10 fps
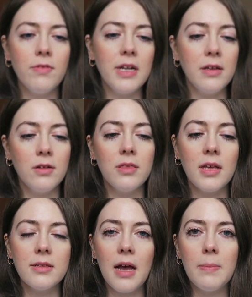really good
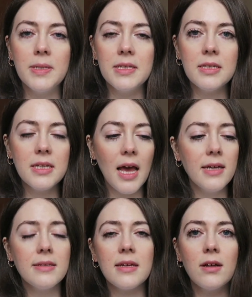things that happened in the day.
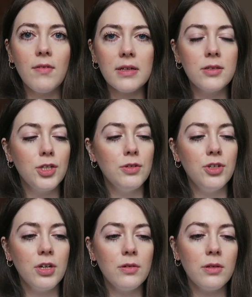It's like a gratitude
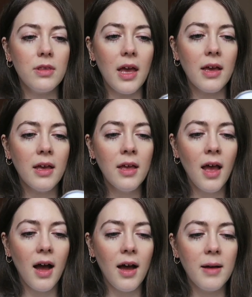journal thing.
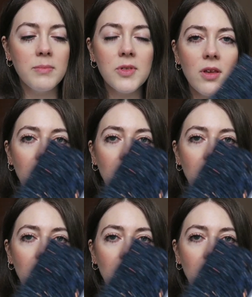So